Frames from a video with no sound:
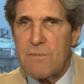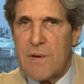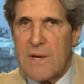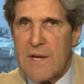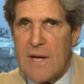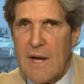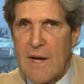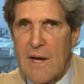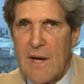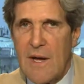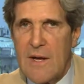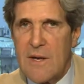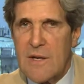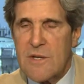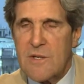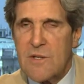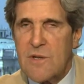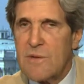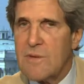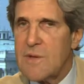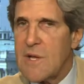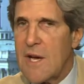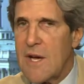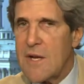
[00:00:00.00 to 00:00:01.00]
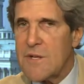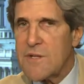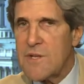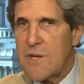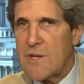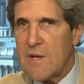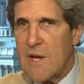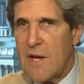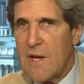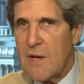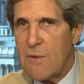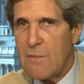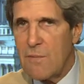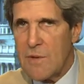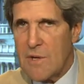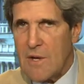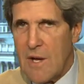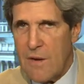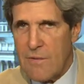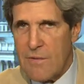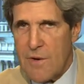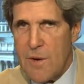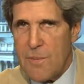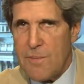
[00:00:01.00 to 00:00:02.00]
began in 2008 with
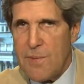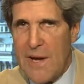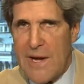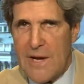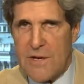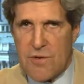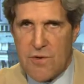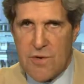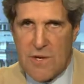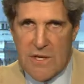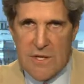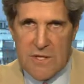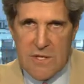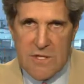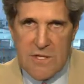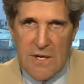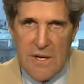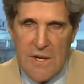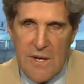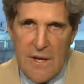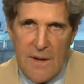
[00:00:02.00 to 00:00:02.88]
Governor Patrick's